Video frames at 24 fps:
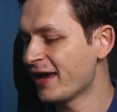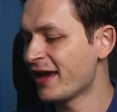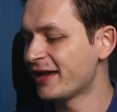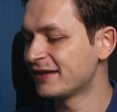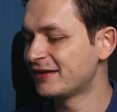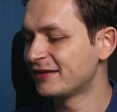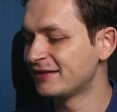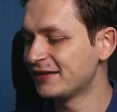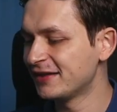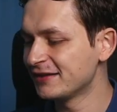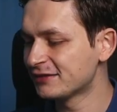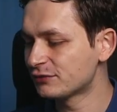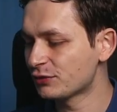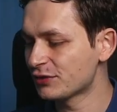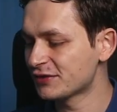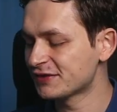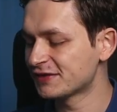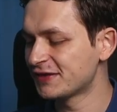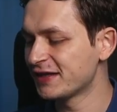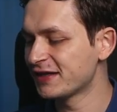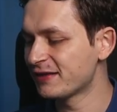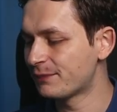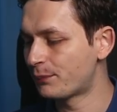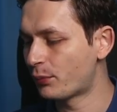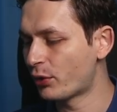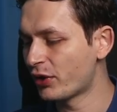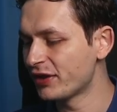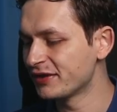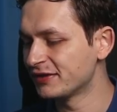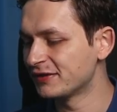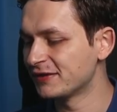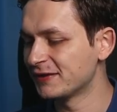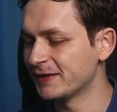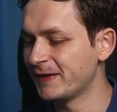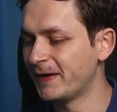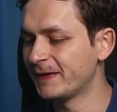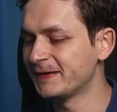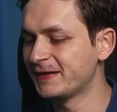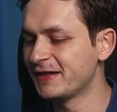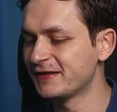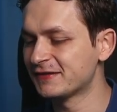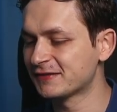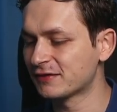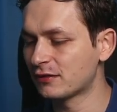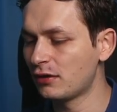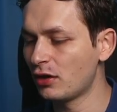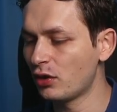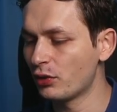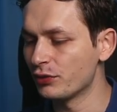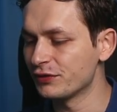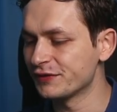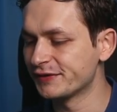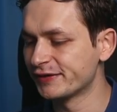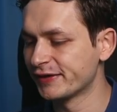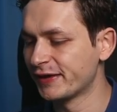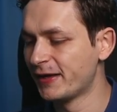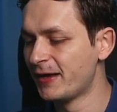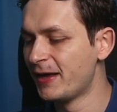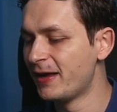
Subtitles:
had an interesting print on his clothes.